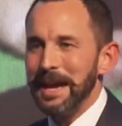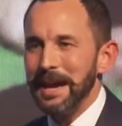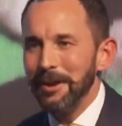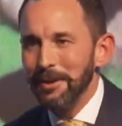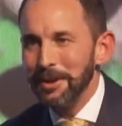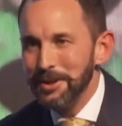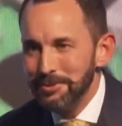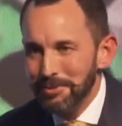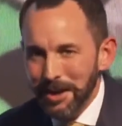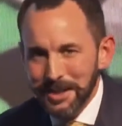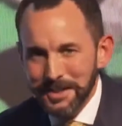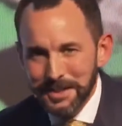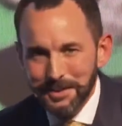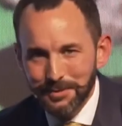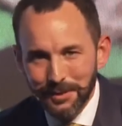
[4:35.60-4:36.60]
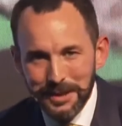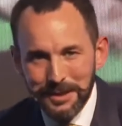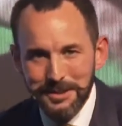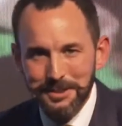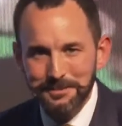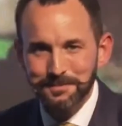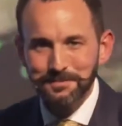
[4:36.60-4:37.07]
towel. He dries his
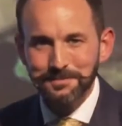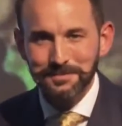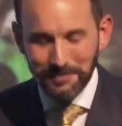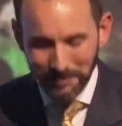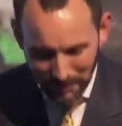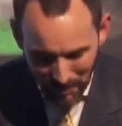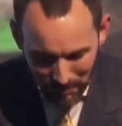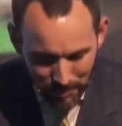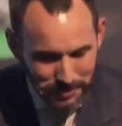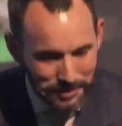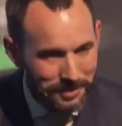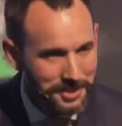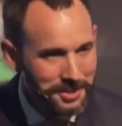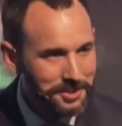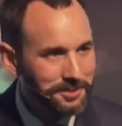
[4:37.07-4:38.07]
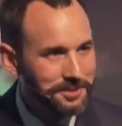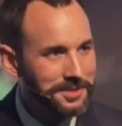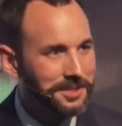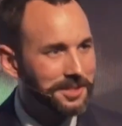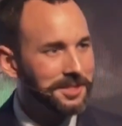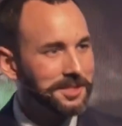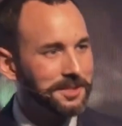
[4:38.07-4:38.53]
feet, puts on his
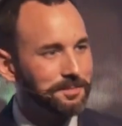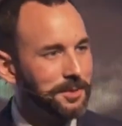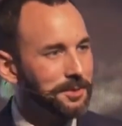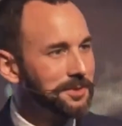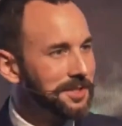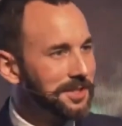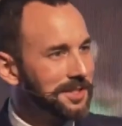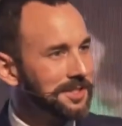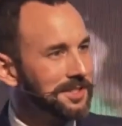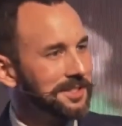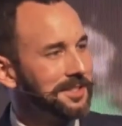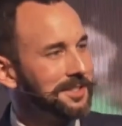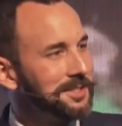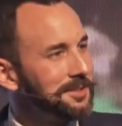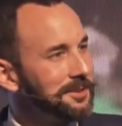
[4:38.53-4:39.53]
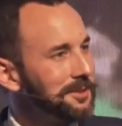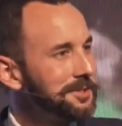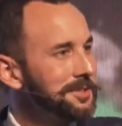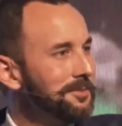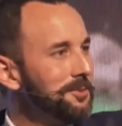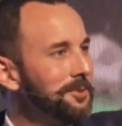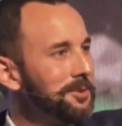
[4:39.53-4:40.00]
shoes and his boots and his, his
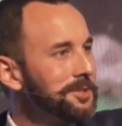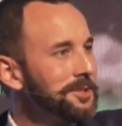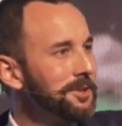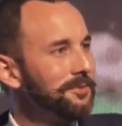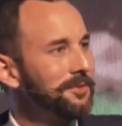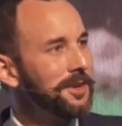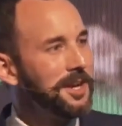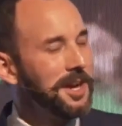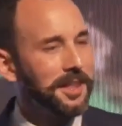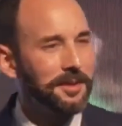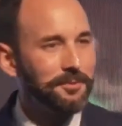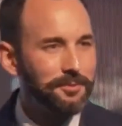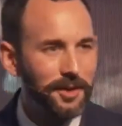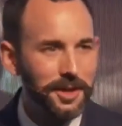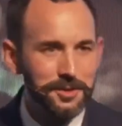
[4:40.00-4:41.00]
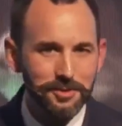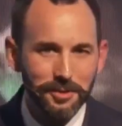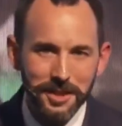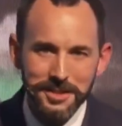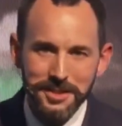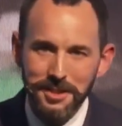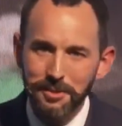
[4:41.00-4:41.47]
socks, and walks off. And then Fred
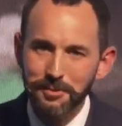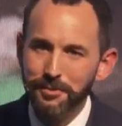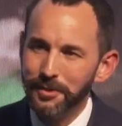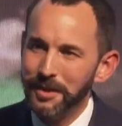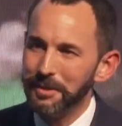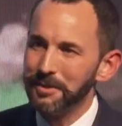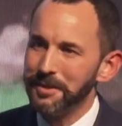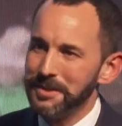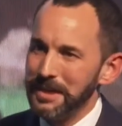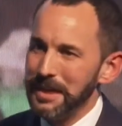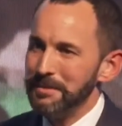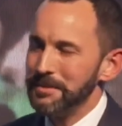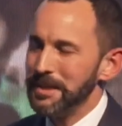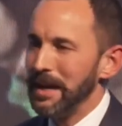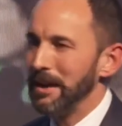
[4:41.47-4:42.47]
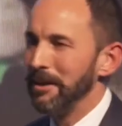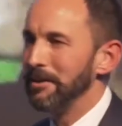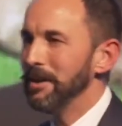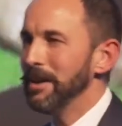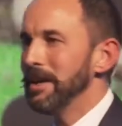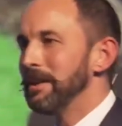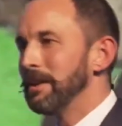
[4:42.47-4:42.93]
dries his own feet with the same
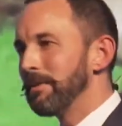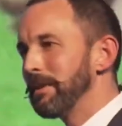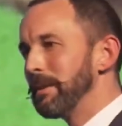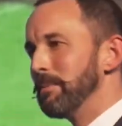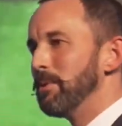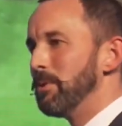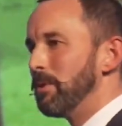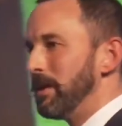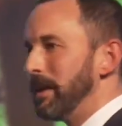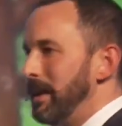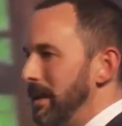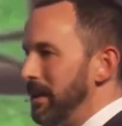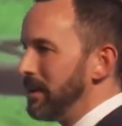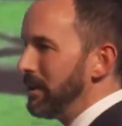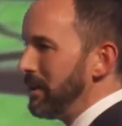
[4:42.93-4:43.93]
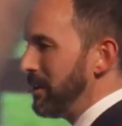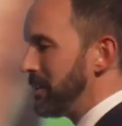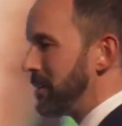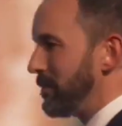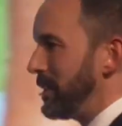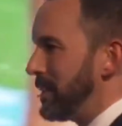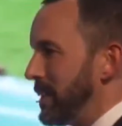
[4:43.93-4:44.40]
towel. Nothing more needed
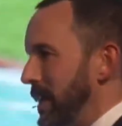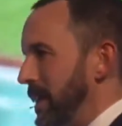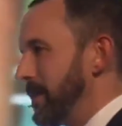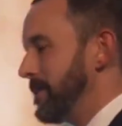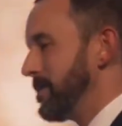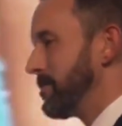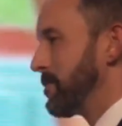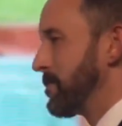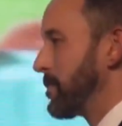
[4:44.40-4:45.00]
to be said.